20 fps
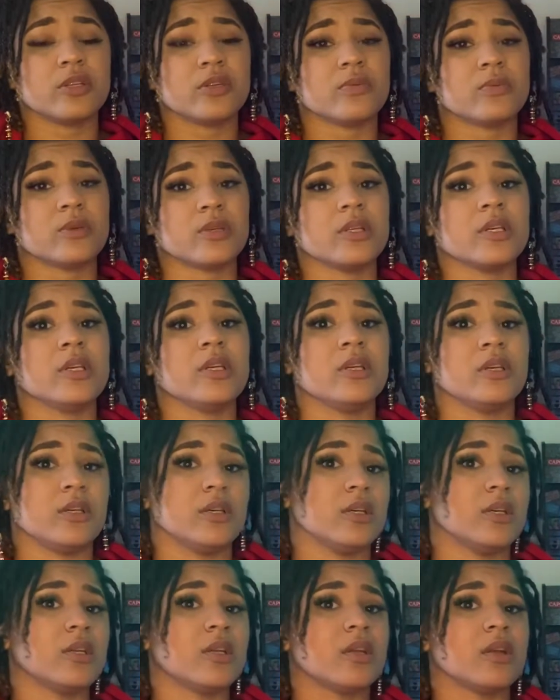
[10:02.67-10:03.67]
really
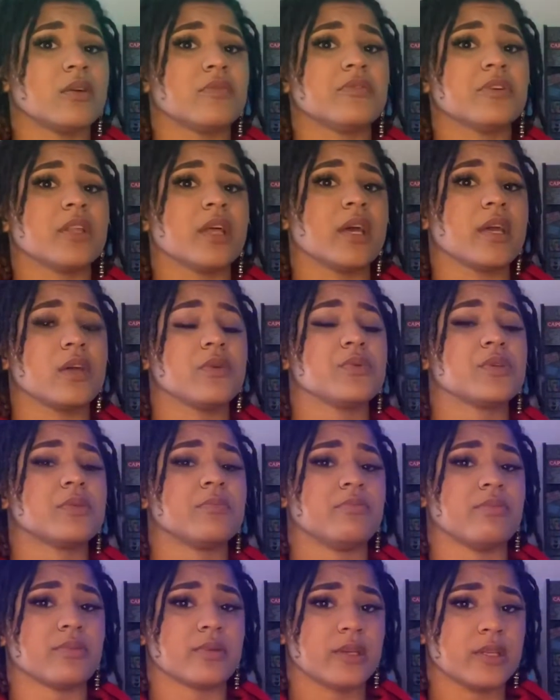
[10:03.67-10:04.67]
good and I felt like it was
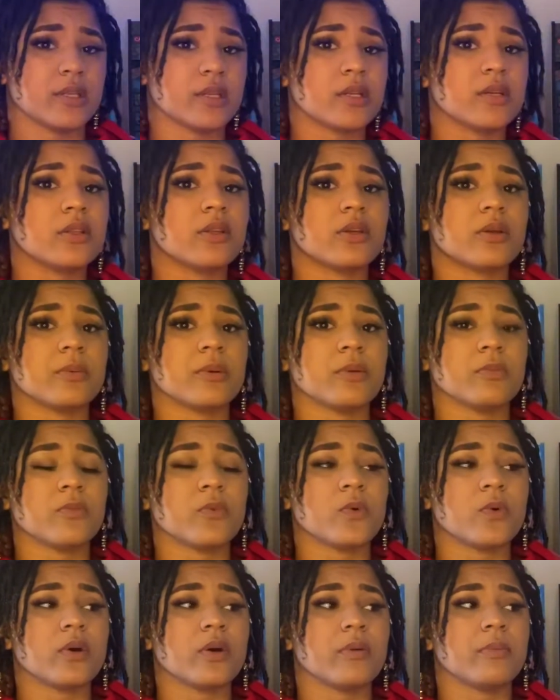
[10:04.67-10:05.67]
breathing a little bit
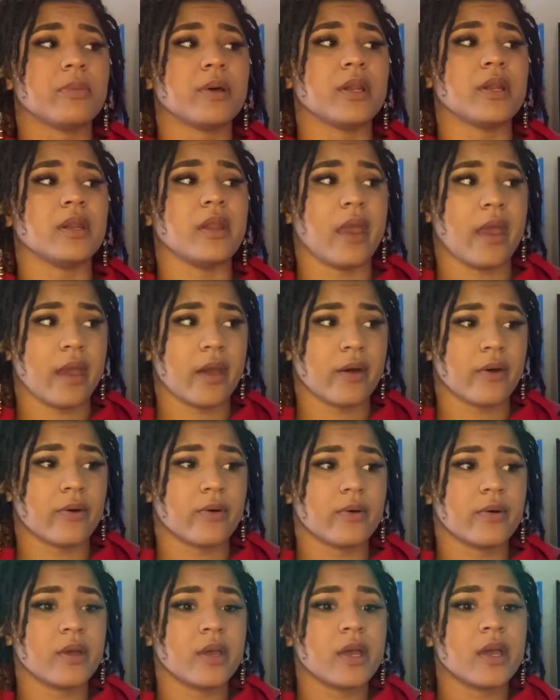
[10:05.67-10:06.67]
more. But
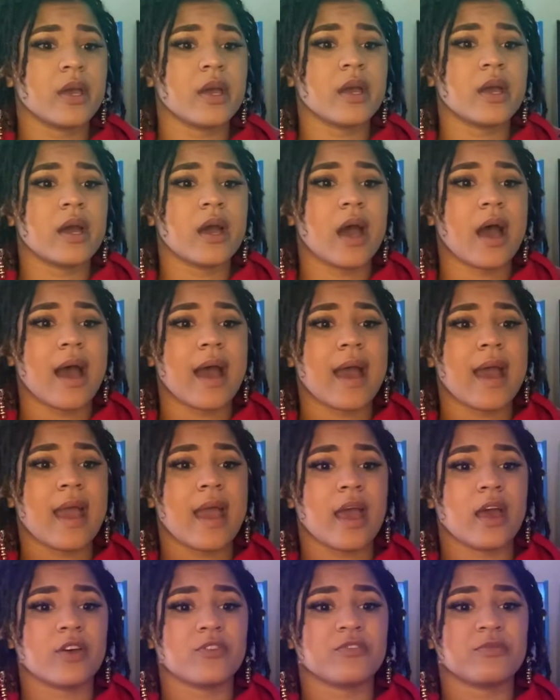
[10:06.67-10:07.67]
now I
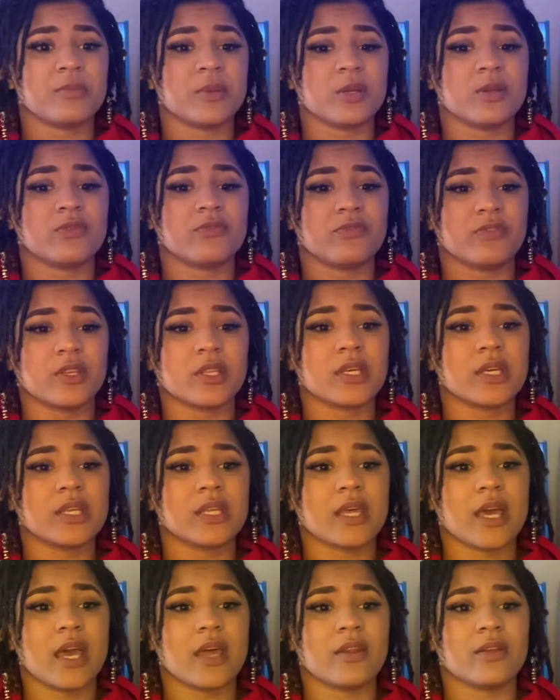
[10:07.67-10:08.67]
have been feeling
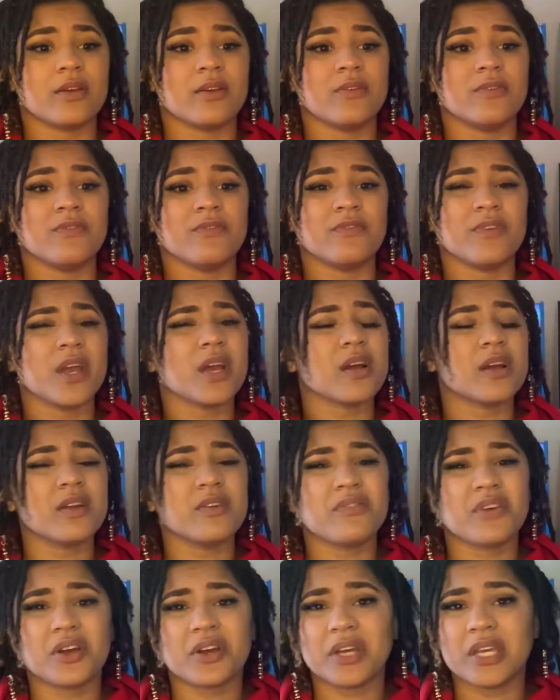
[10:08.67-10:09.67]
that very,
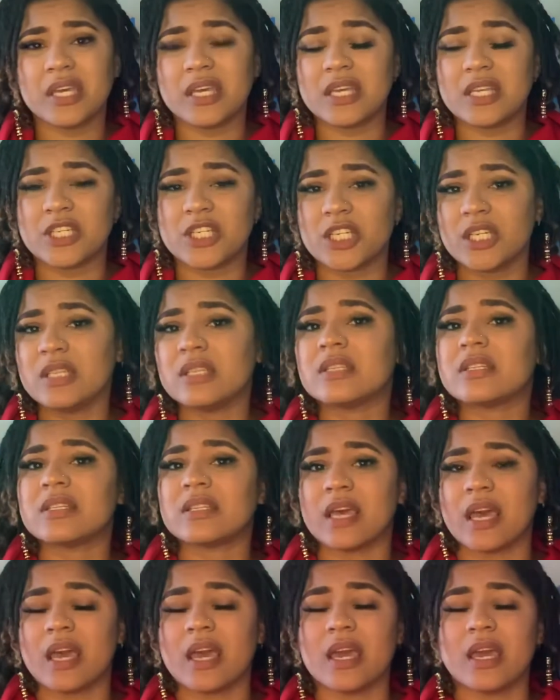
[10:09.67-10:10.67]
very itchy
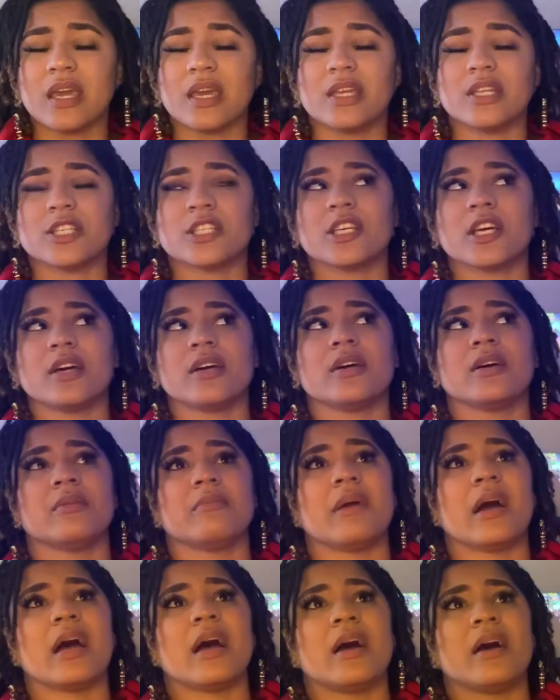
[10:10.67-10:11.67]
stage.
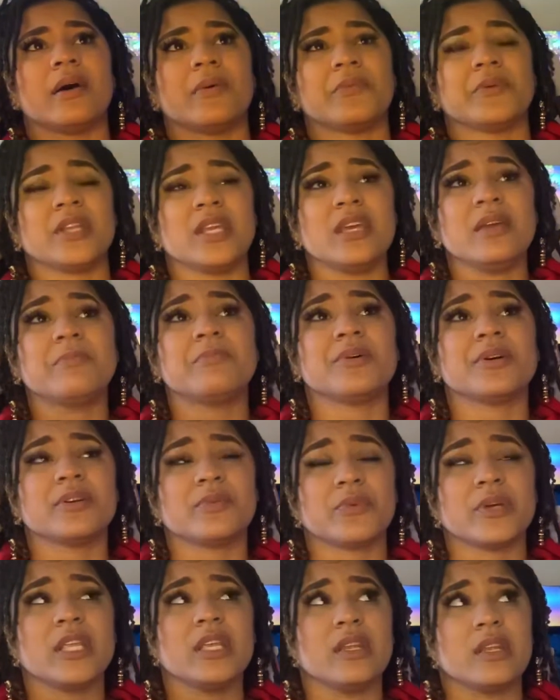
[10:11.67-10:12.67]
Um, I when he put
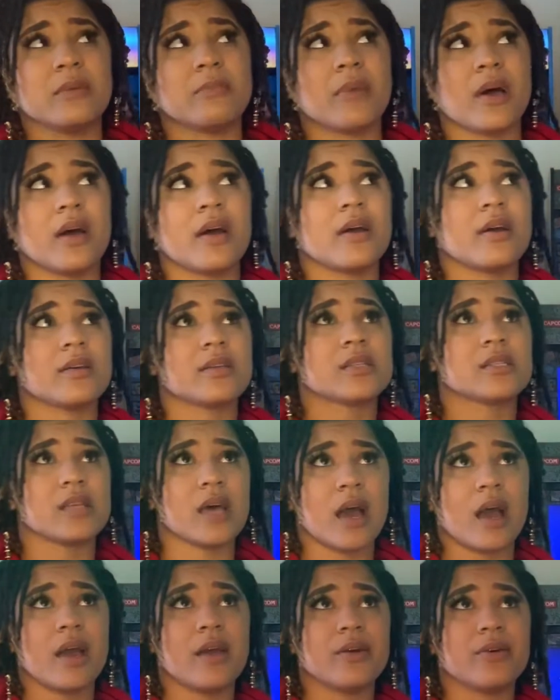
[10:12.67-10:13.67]
when he did my
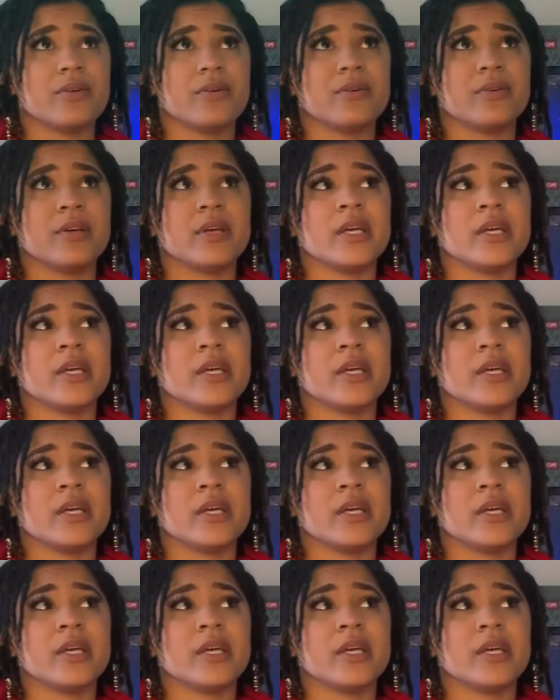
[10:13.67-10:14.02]
style,